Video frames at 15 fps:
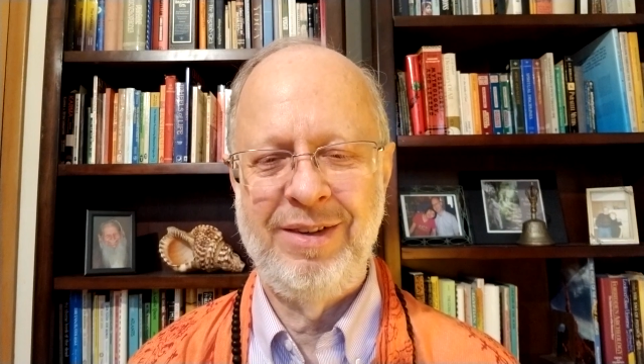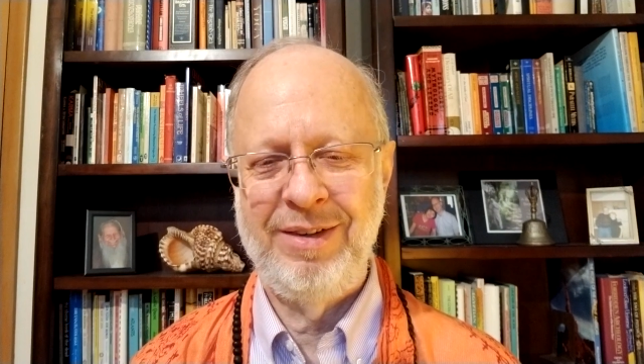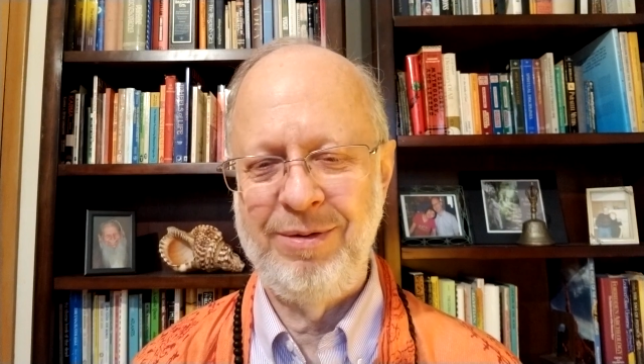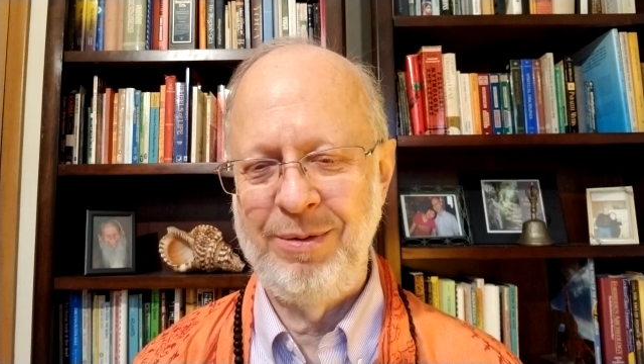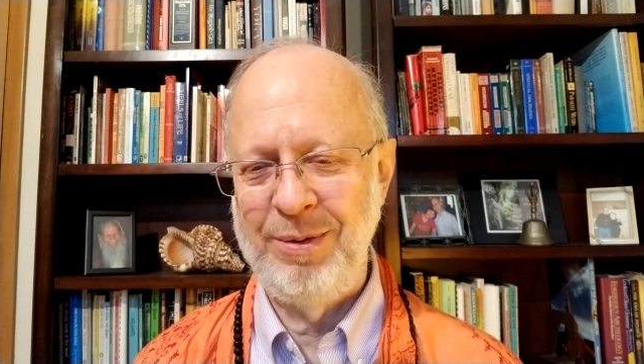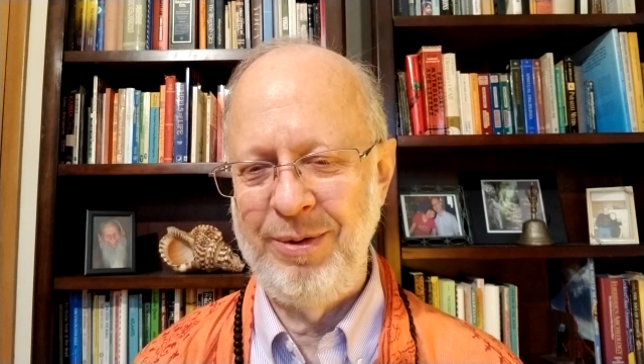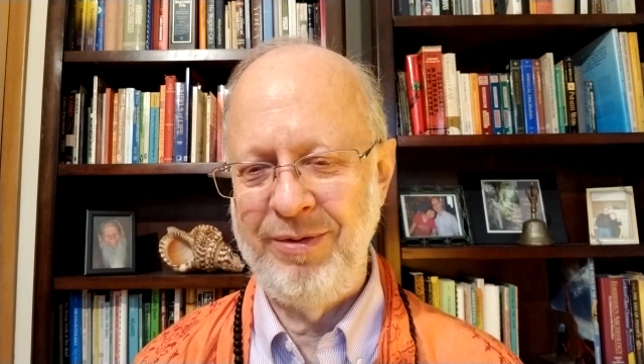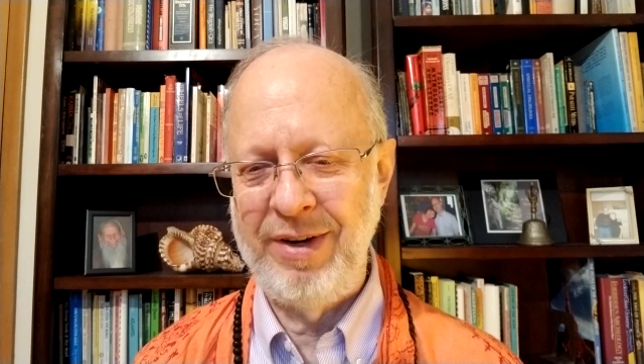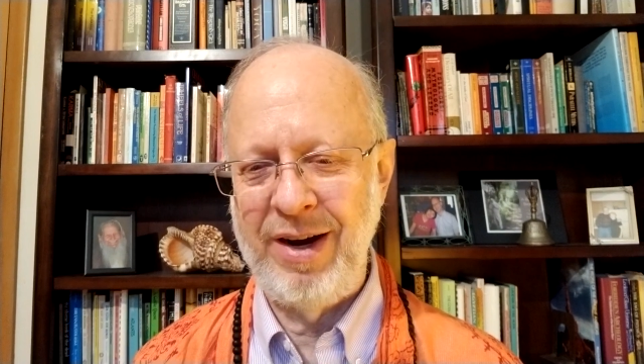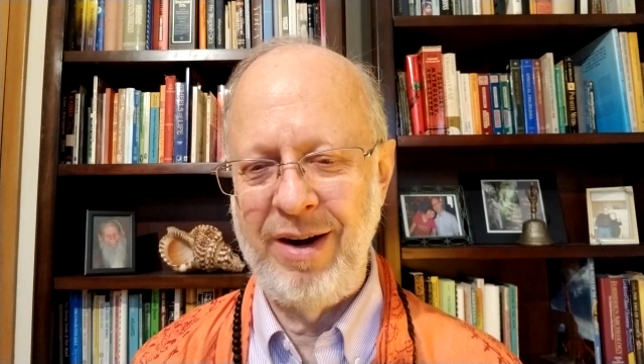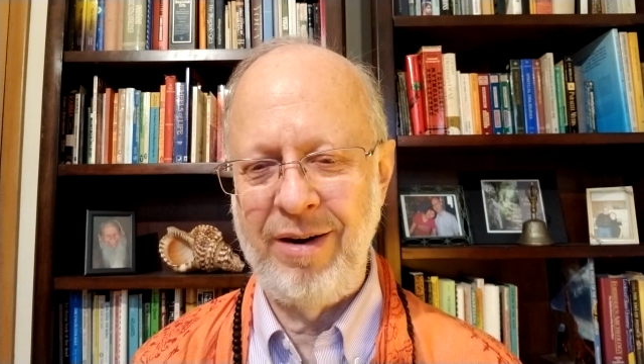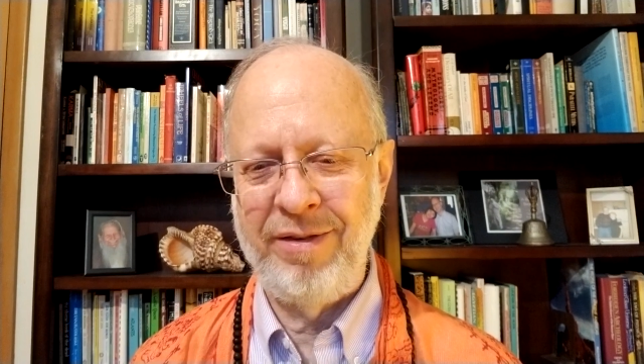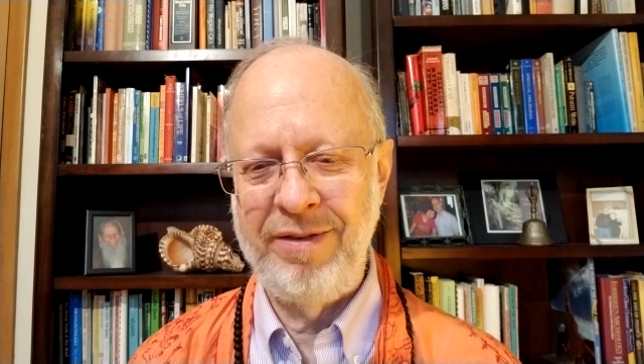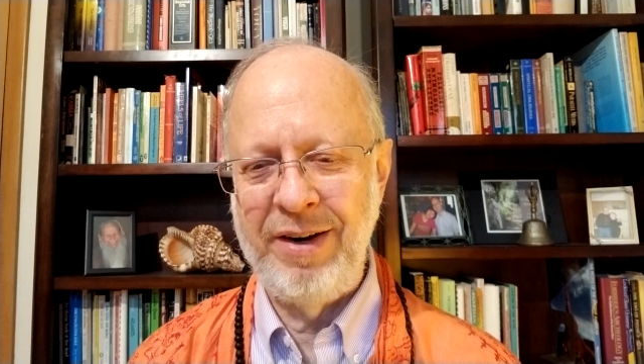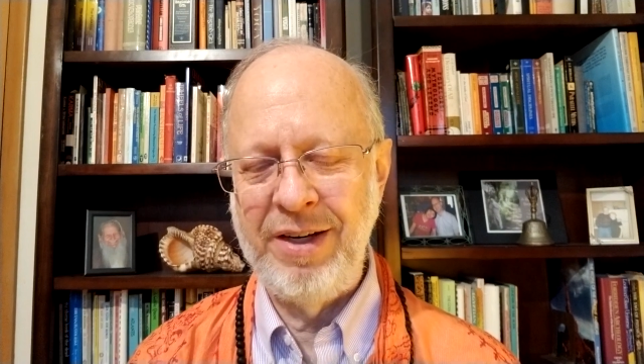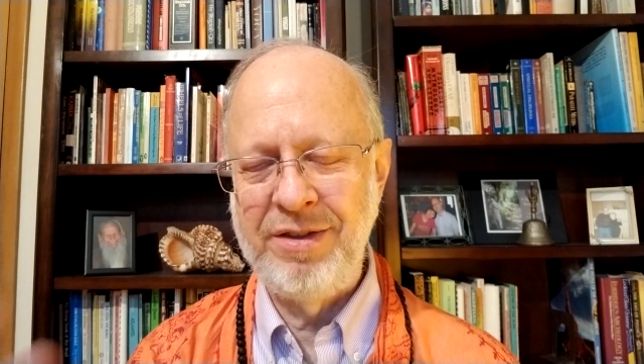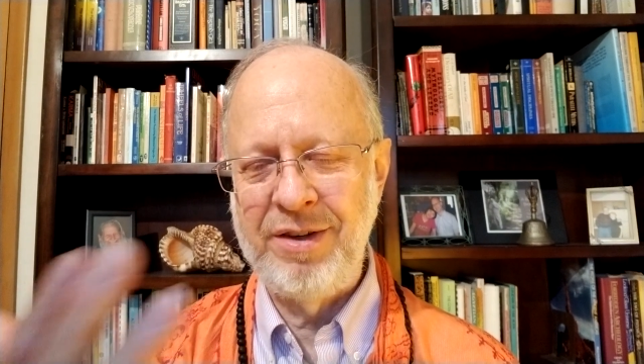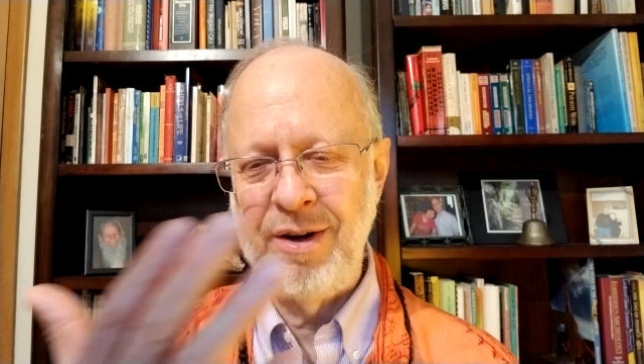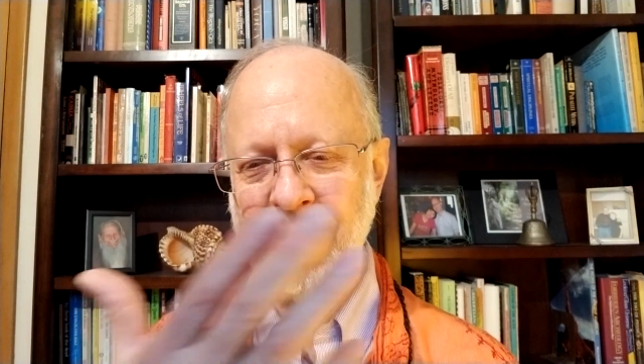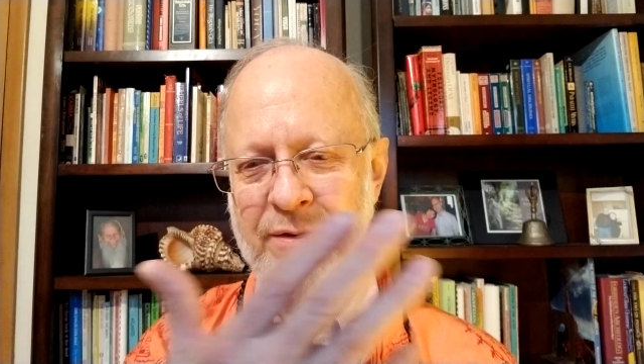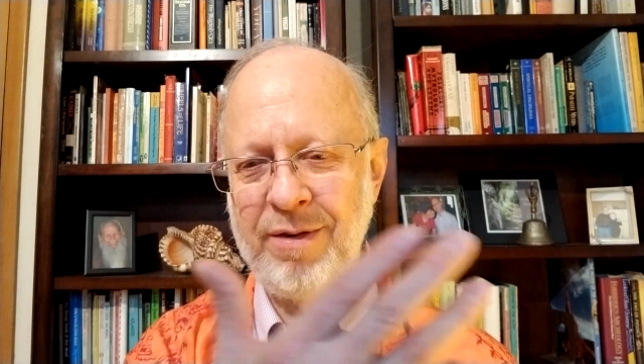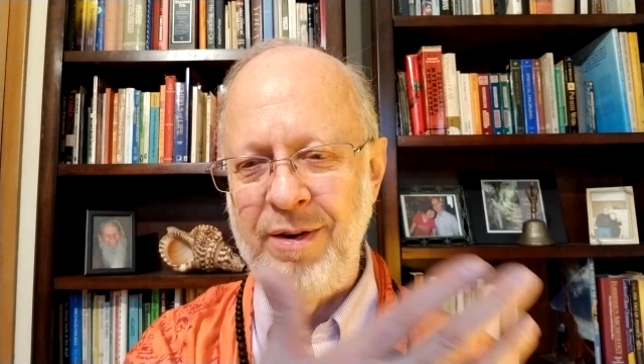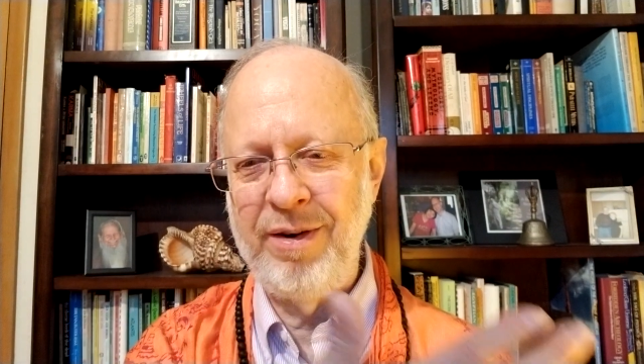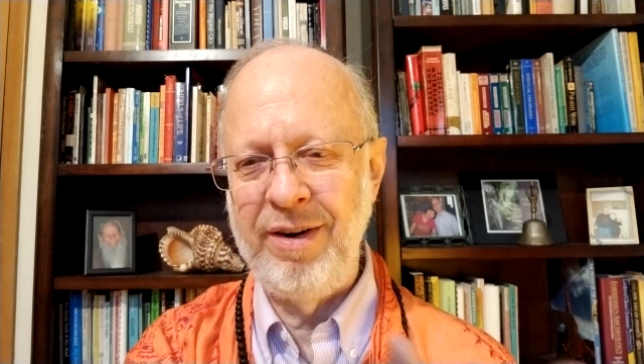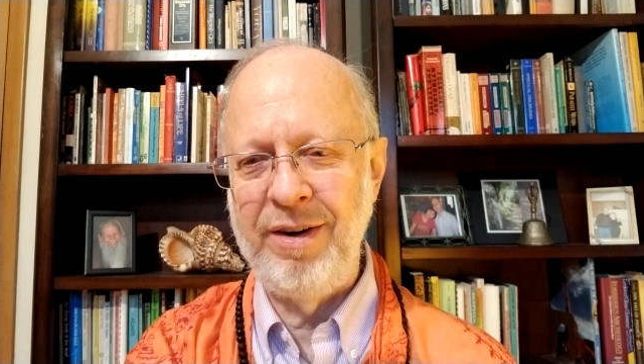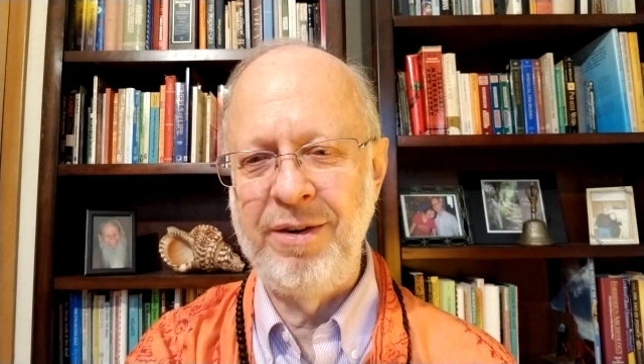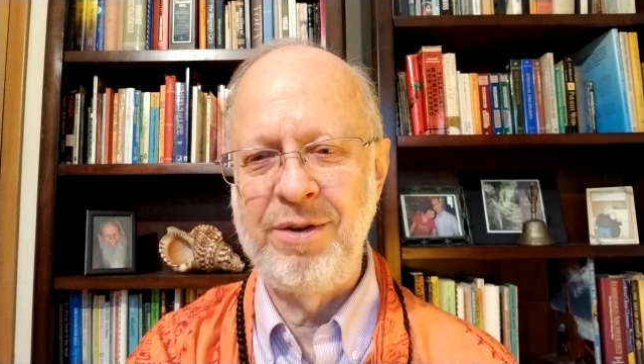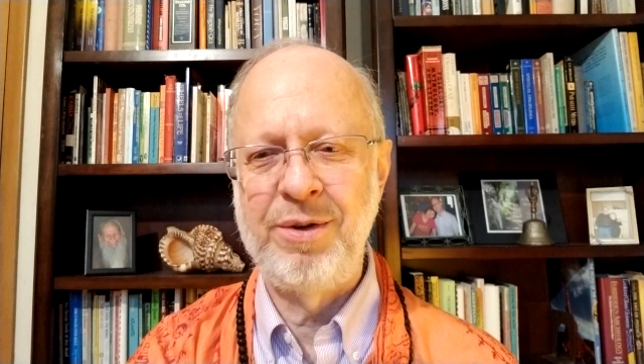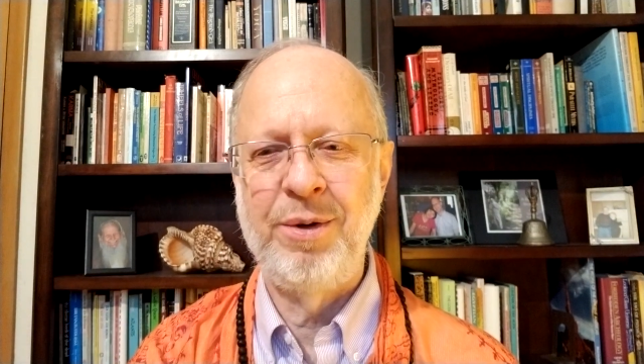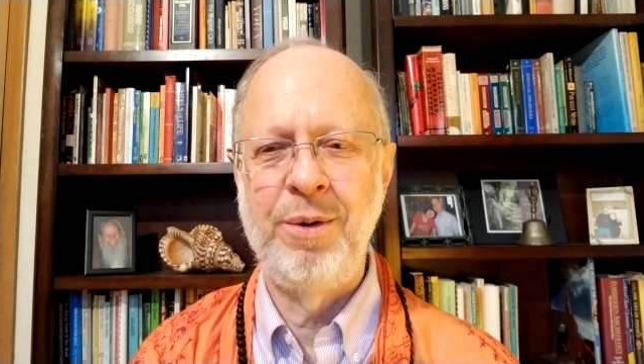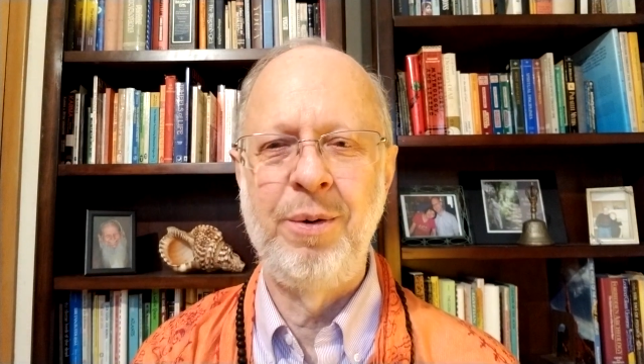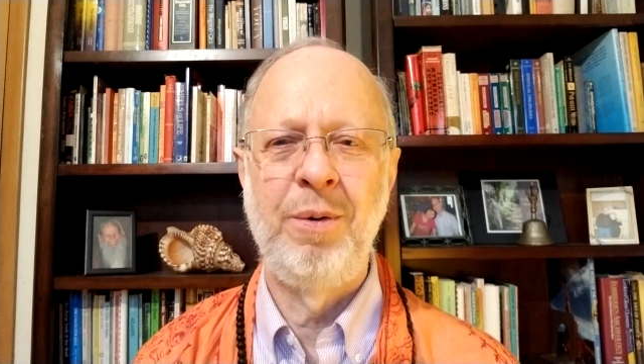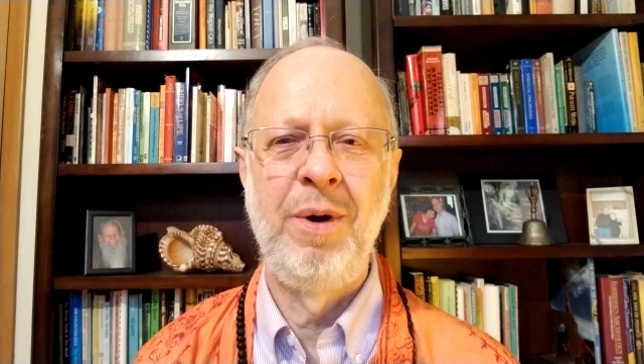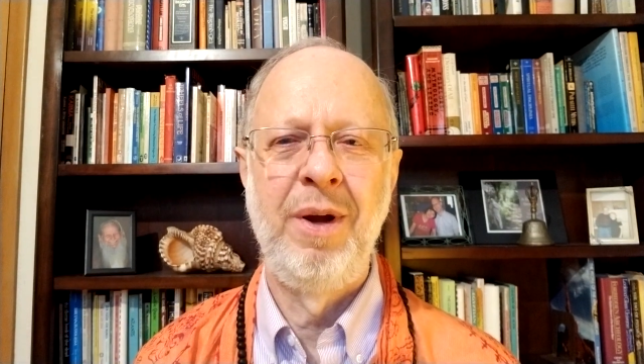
We've got our face covered, and so